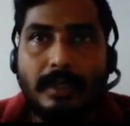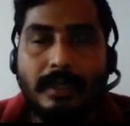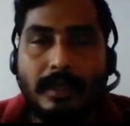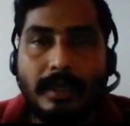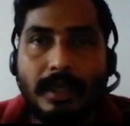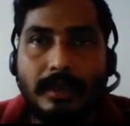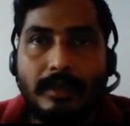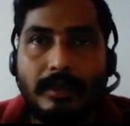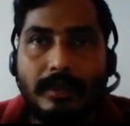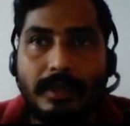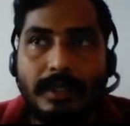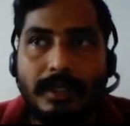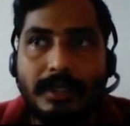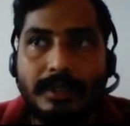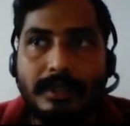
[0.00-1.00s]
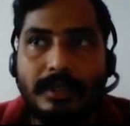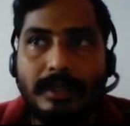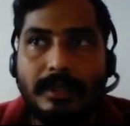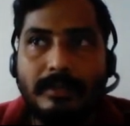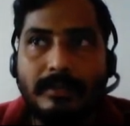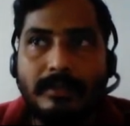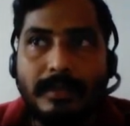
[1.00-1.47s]
And not only this,
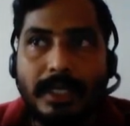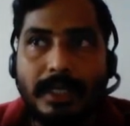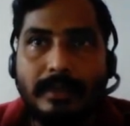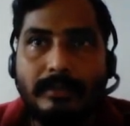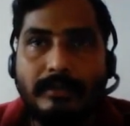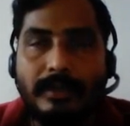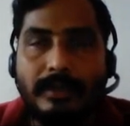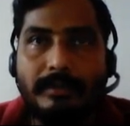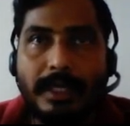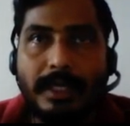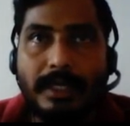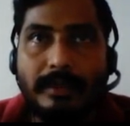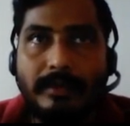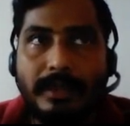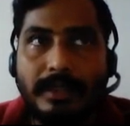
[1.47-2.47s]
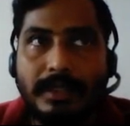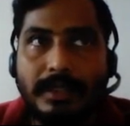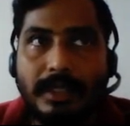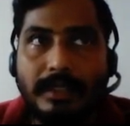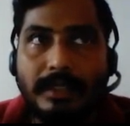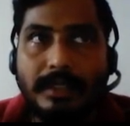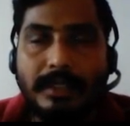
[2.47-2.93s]
we might have
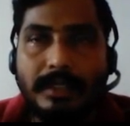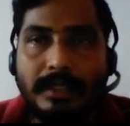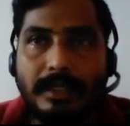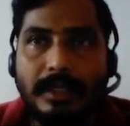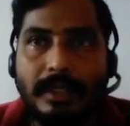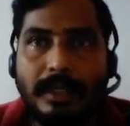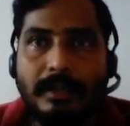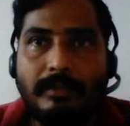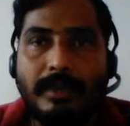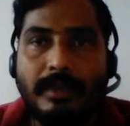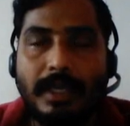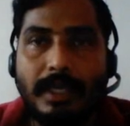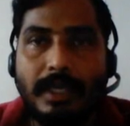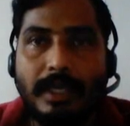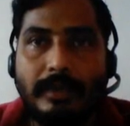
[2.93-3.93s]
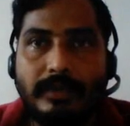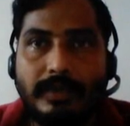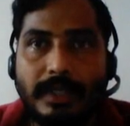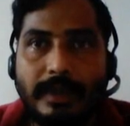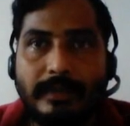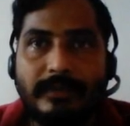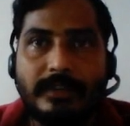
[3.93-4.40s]
discussed whirling of
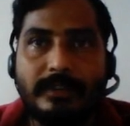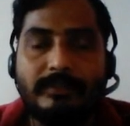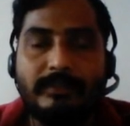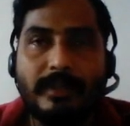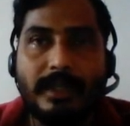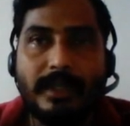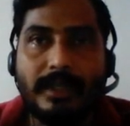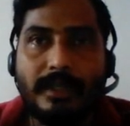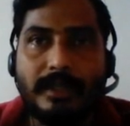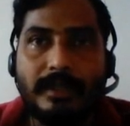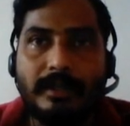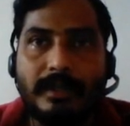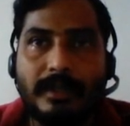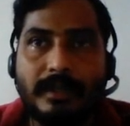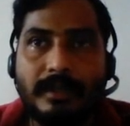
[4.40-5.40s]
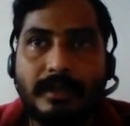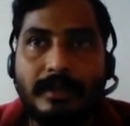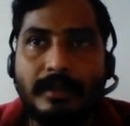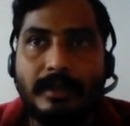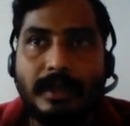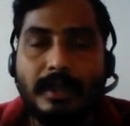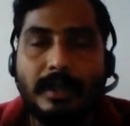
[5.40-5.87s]
shafts, where
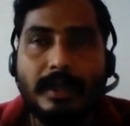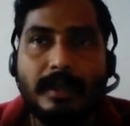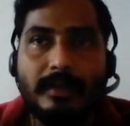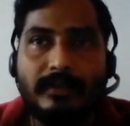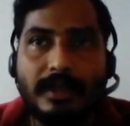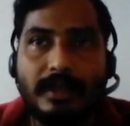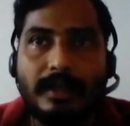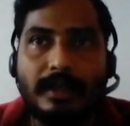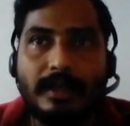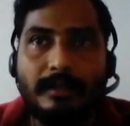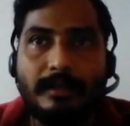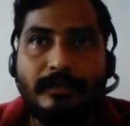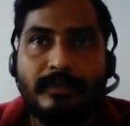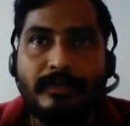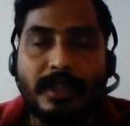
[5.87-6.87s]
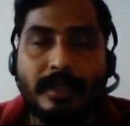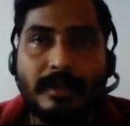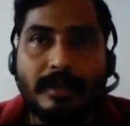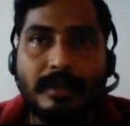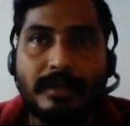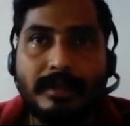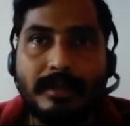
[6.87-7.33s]
the after
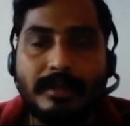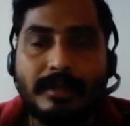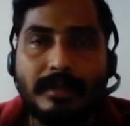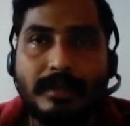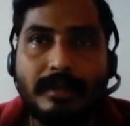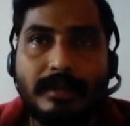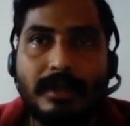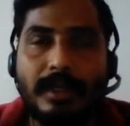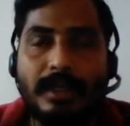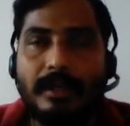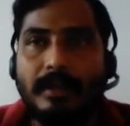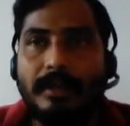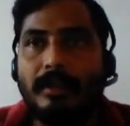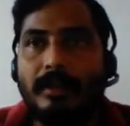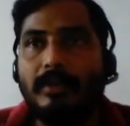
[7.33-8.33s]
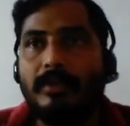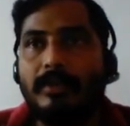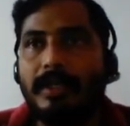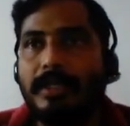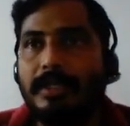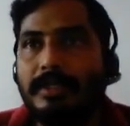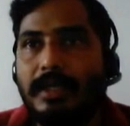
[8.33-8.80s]
a
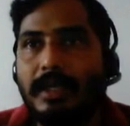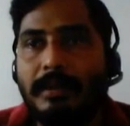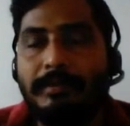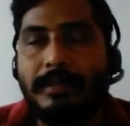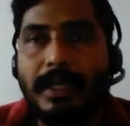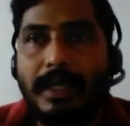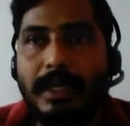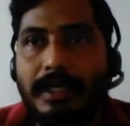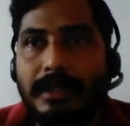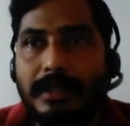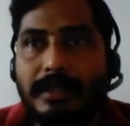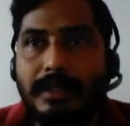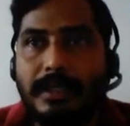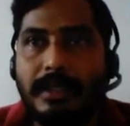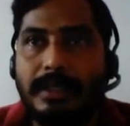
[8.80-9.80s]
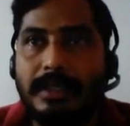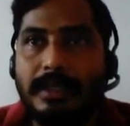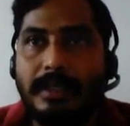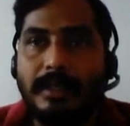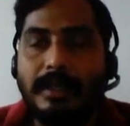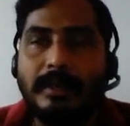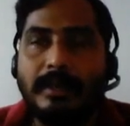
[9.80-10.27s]
load is applied in the
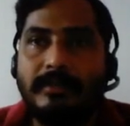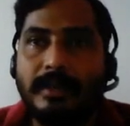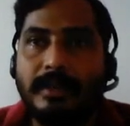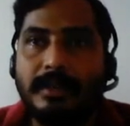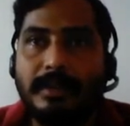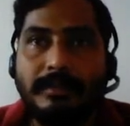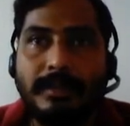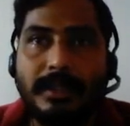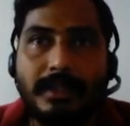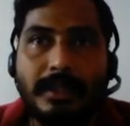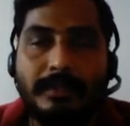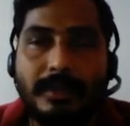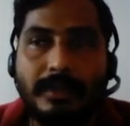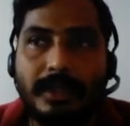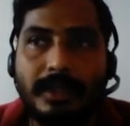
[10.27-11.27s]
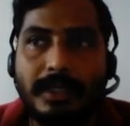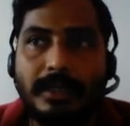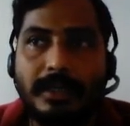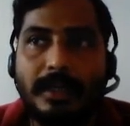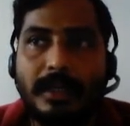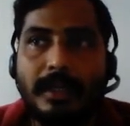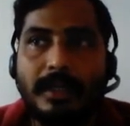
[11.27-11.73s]
center of a simply
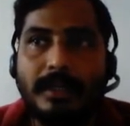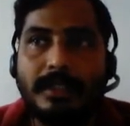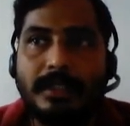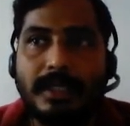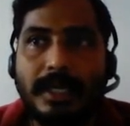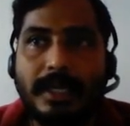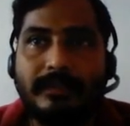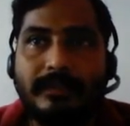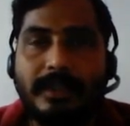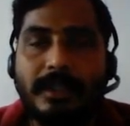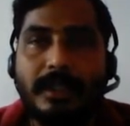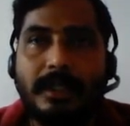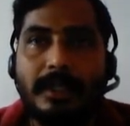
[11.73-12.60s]
supported shaft,